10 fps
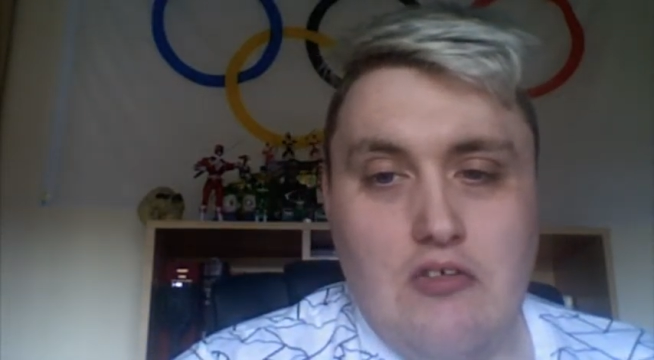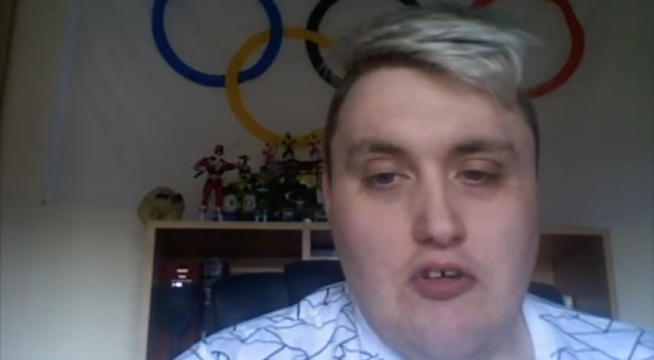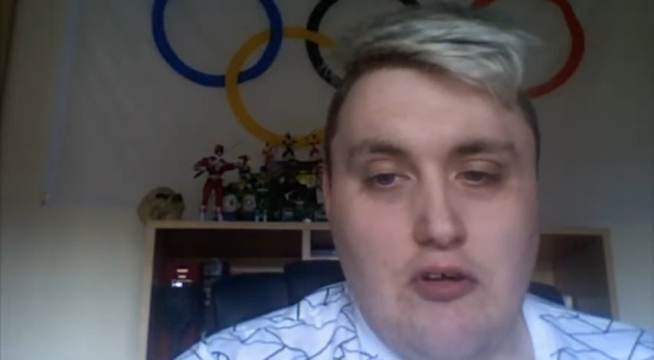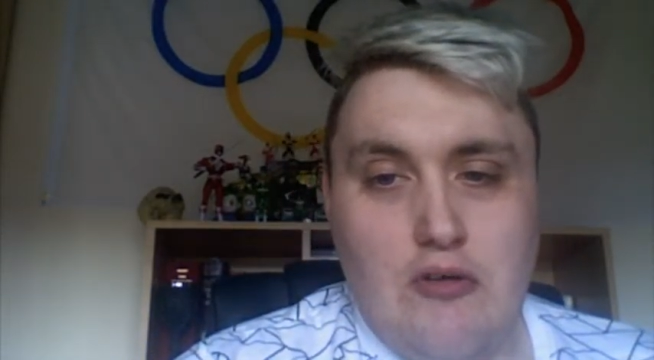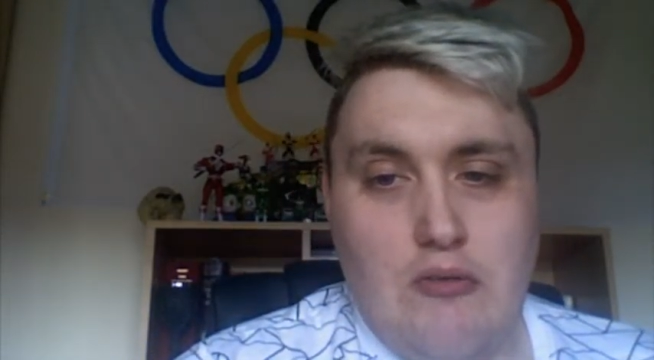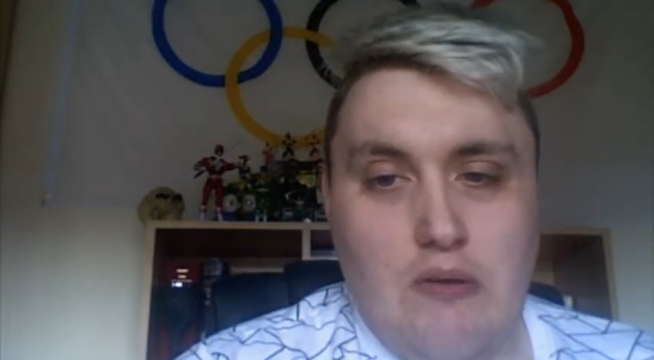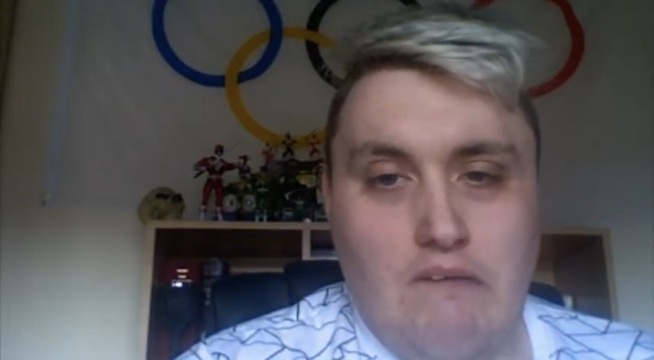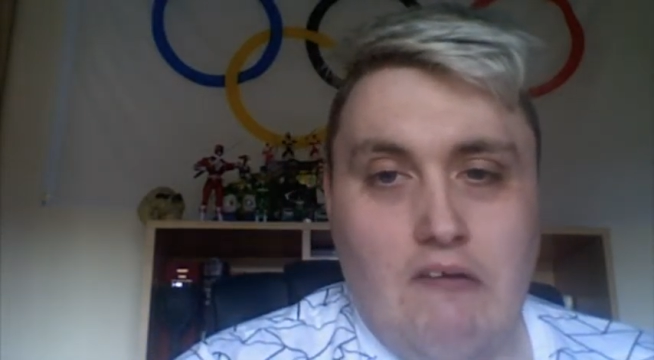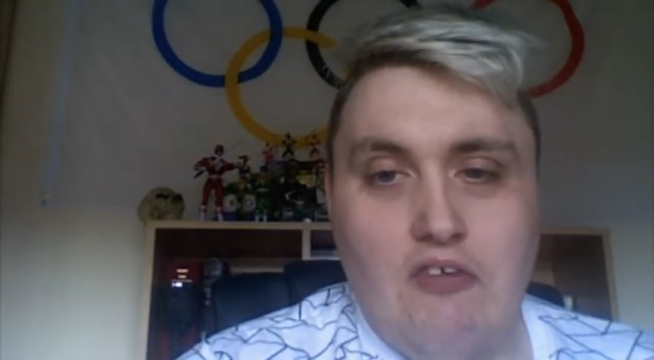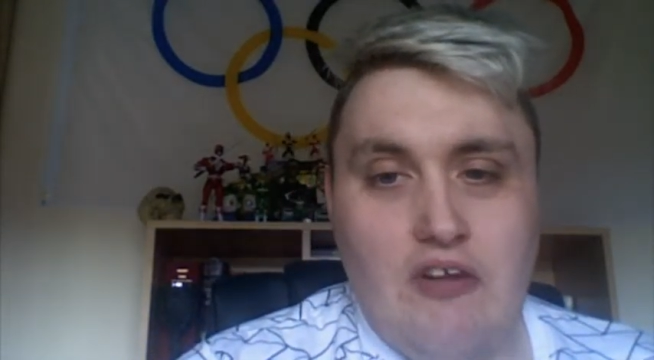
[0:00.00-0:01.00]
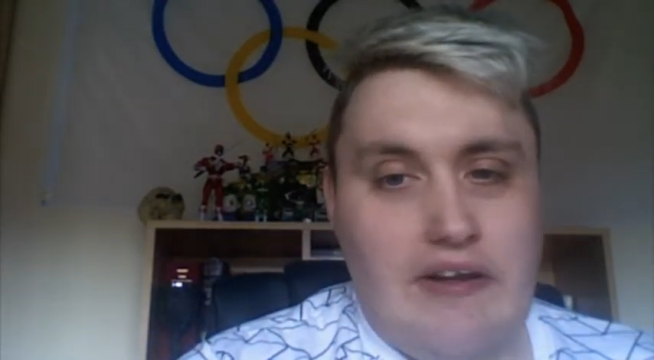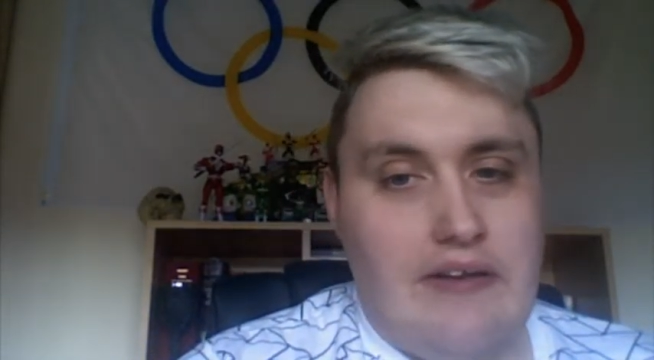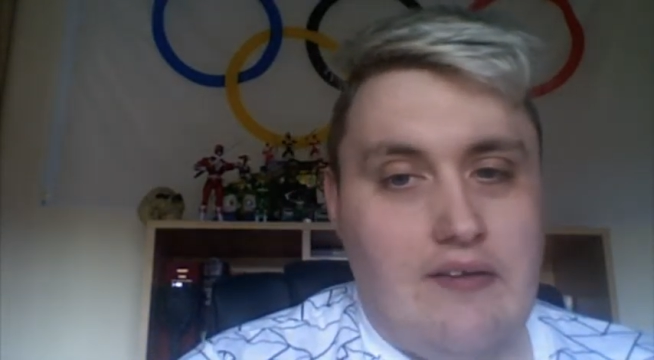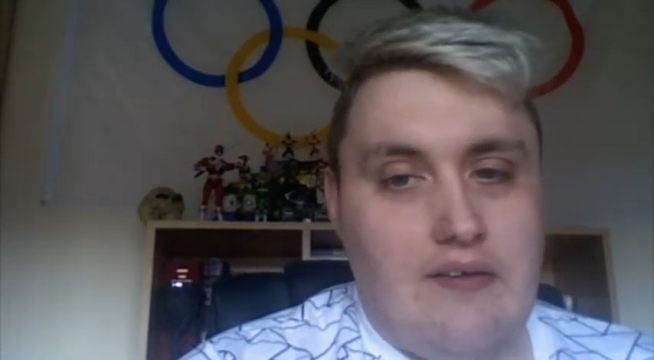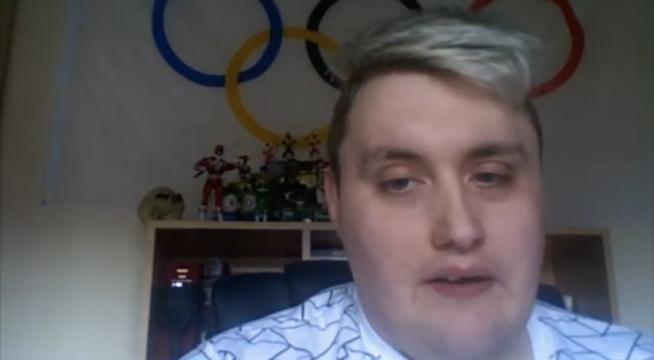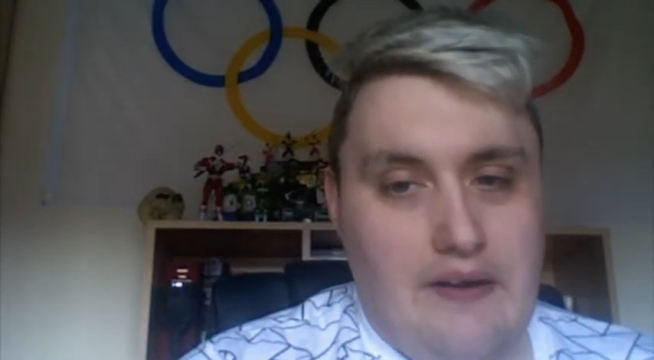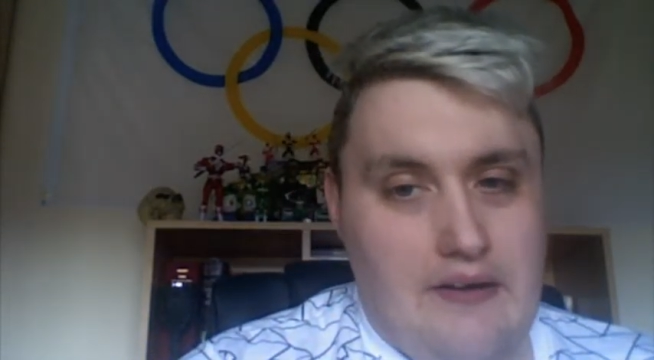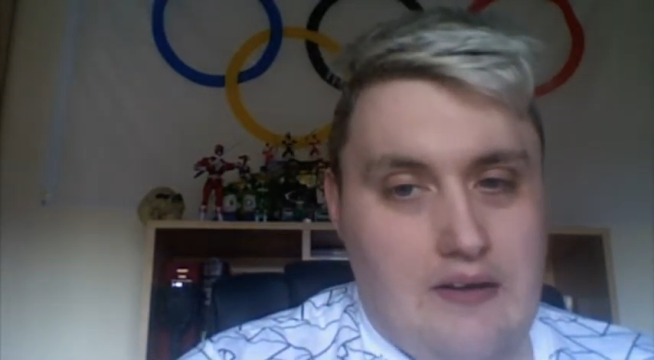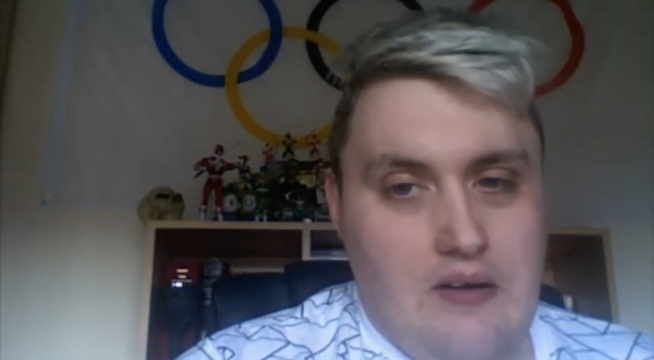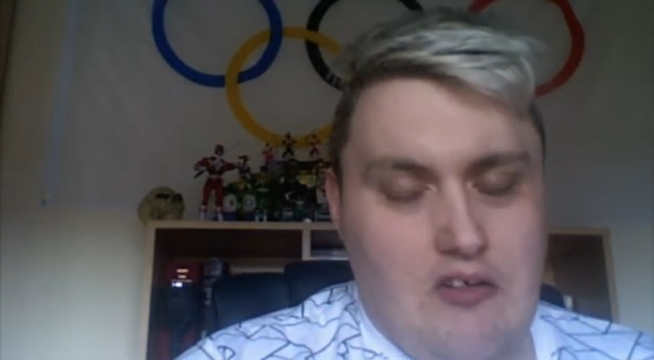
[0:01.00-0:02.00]
to come out in the
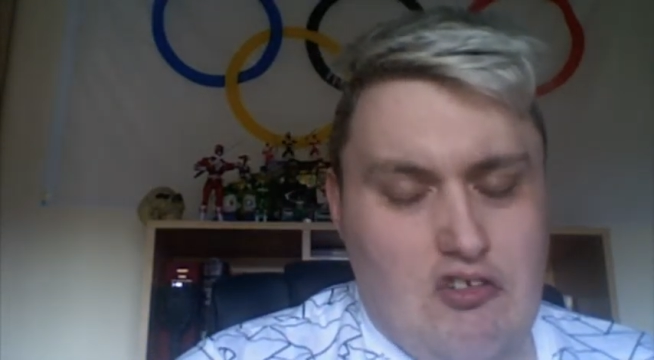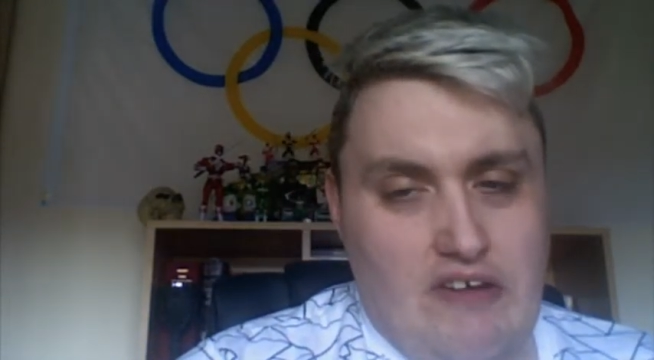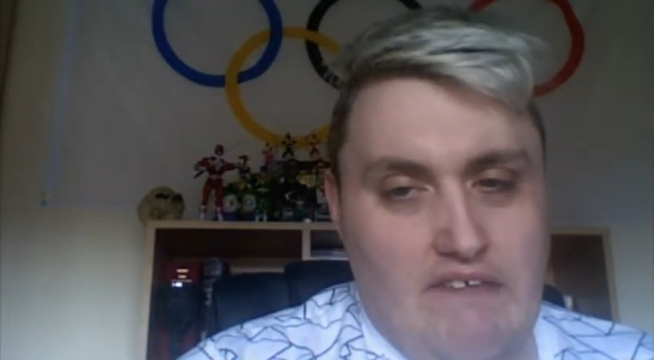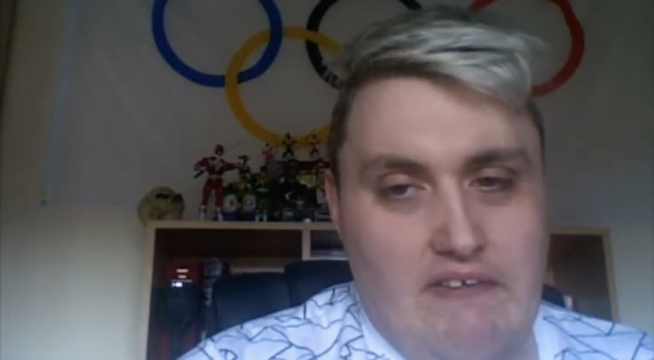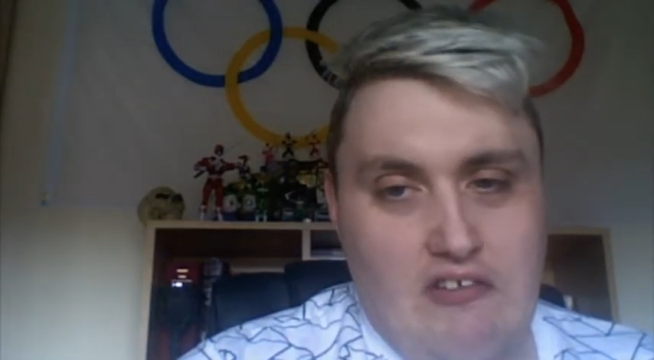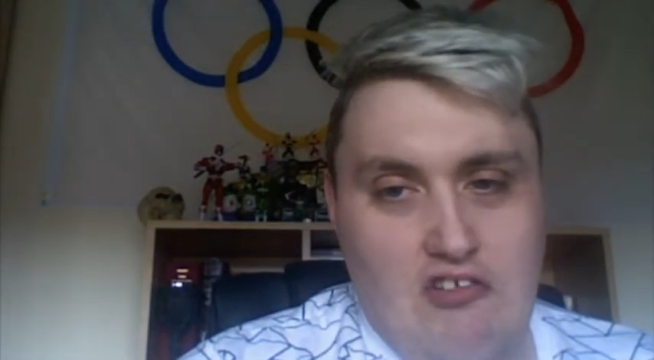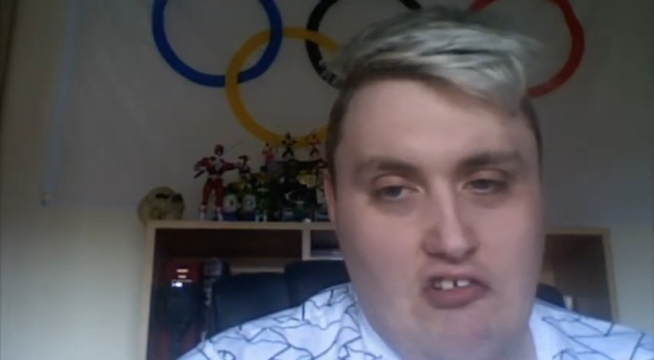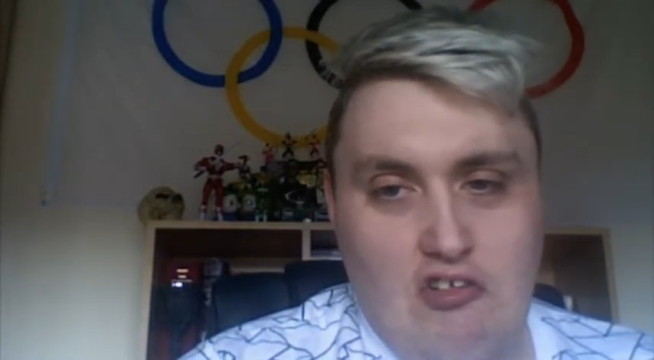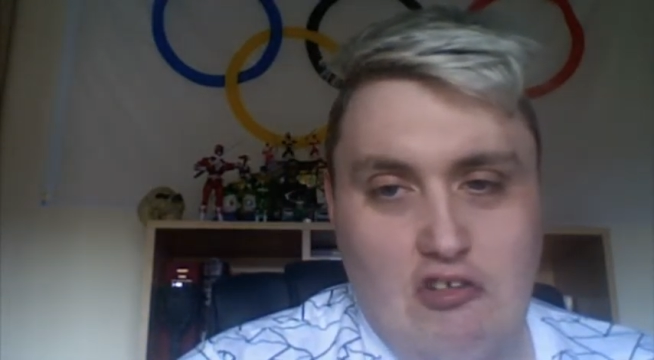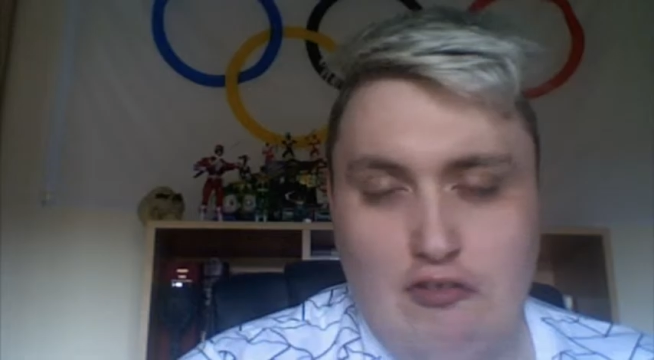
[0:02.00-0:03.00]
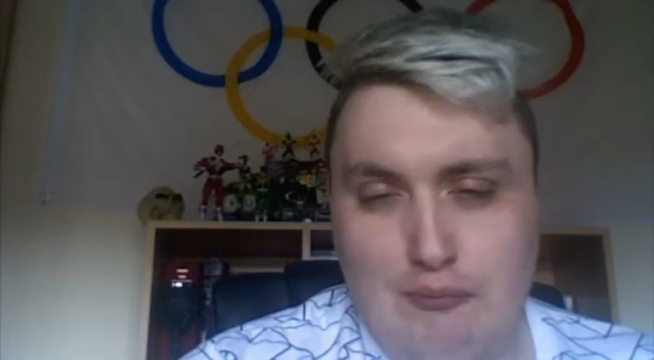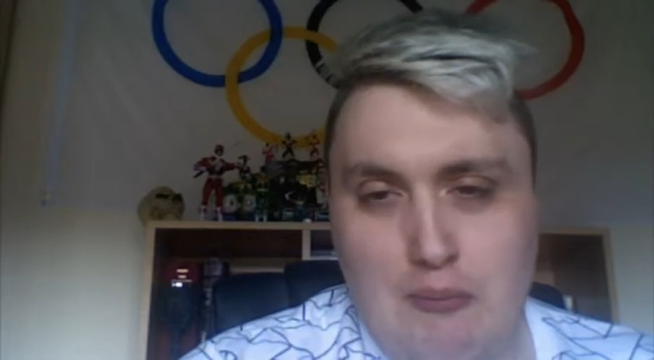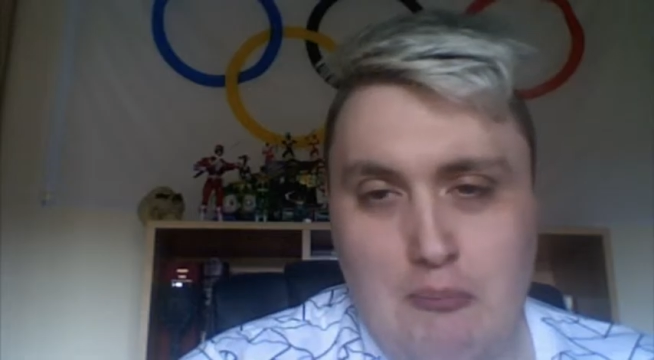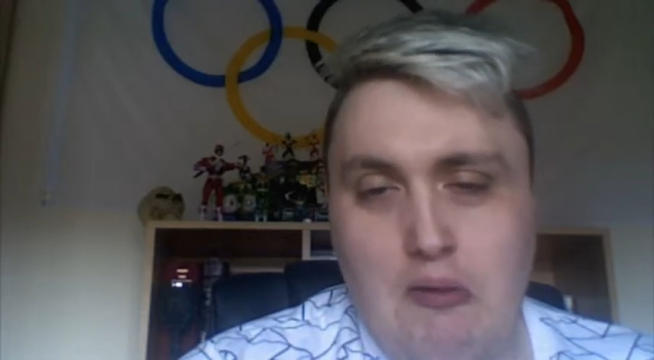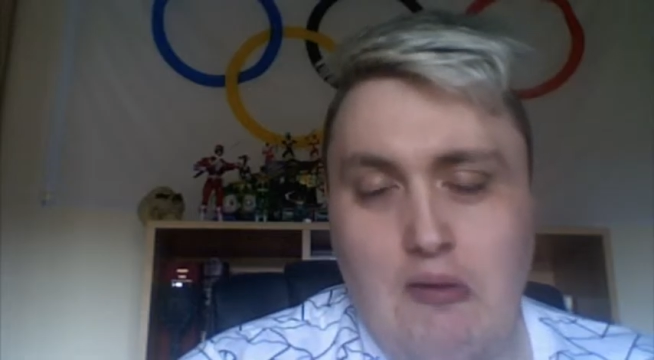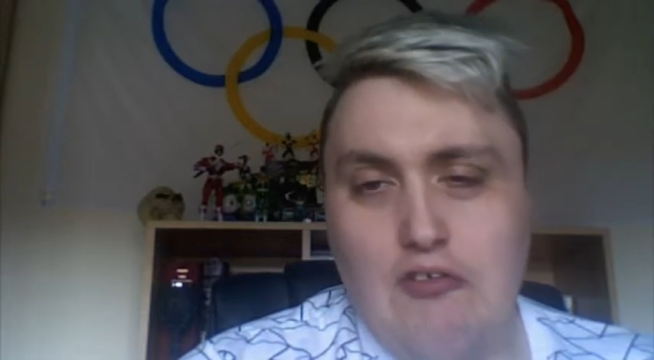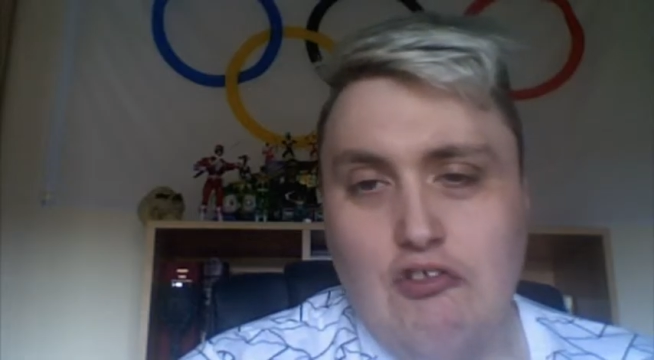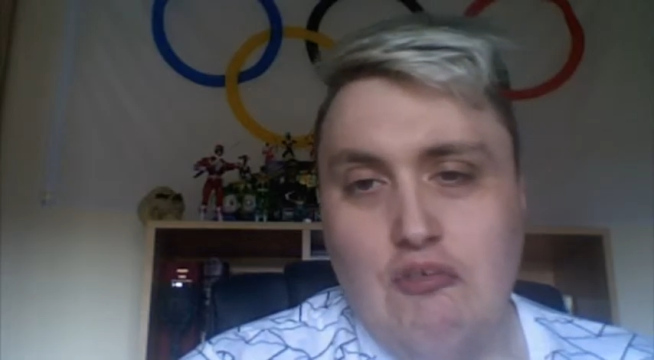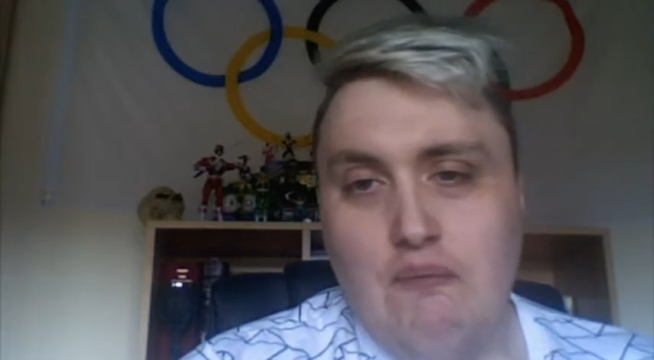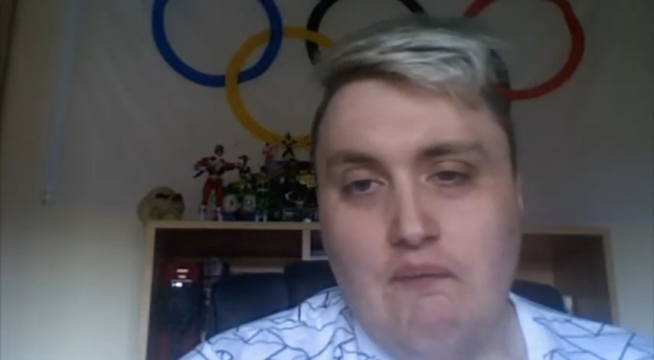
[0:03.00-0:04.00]
series of
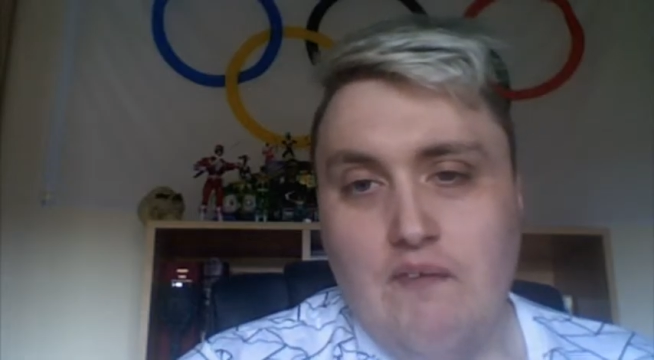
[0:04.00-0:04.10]
books.